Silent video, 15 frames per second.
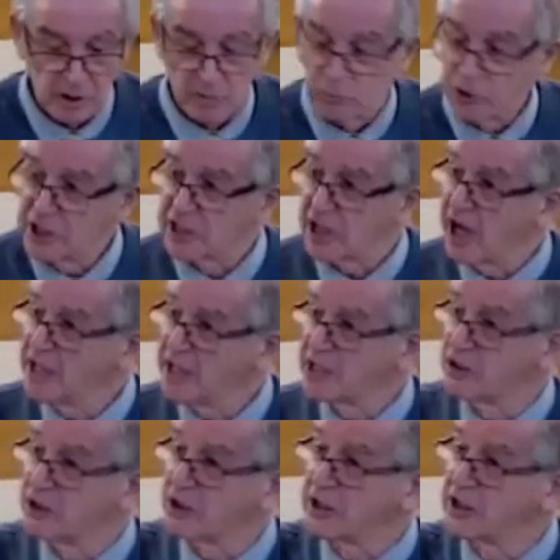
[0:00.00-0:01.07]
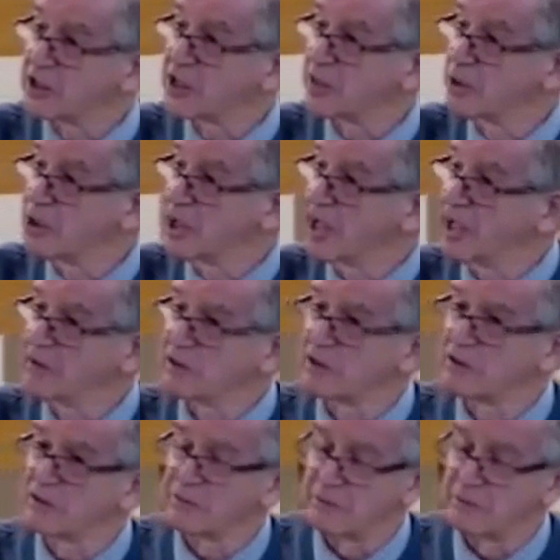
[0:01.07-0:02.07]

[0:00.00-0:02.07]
But his eyes are looking at somebody else.